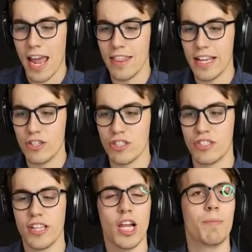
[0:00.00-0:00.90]
and they
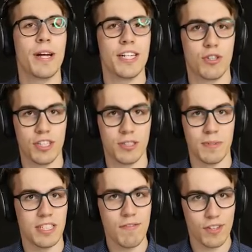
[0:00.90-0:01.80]
just celebrated
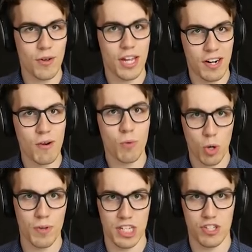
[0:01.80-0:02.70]
Christmas. Even though they're at
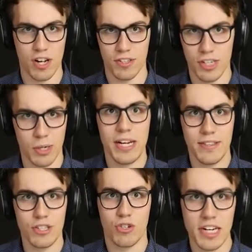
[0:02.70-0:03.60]
war with each other, you know,
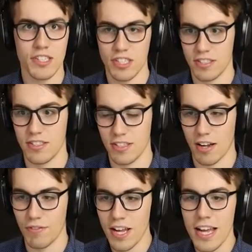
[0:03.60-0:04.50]
in the trenches and
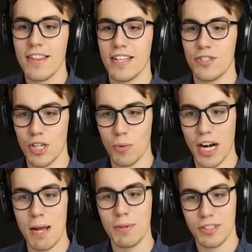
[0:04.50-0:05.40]
stuff, they still
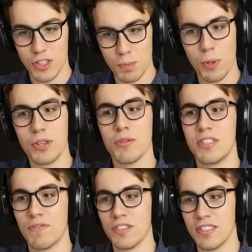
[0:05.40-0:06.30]
were able to just put
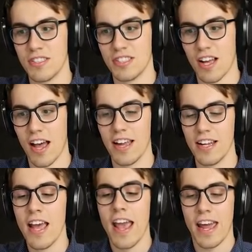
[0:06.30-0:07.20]
those differences
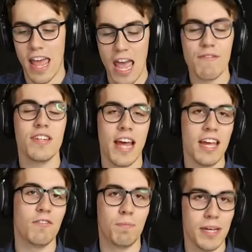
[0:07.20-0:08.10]
aside and have a
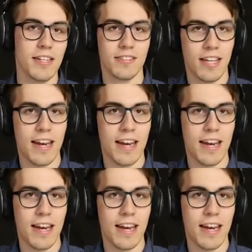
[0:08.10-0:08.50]
day of peace.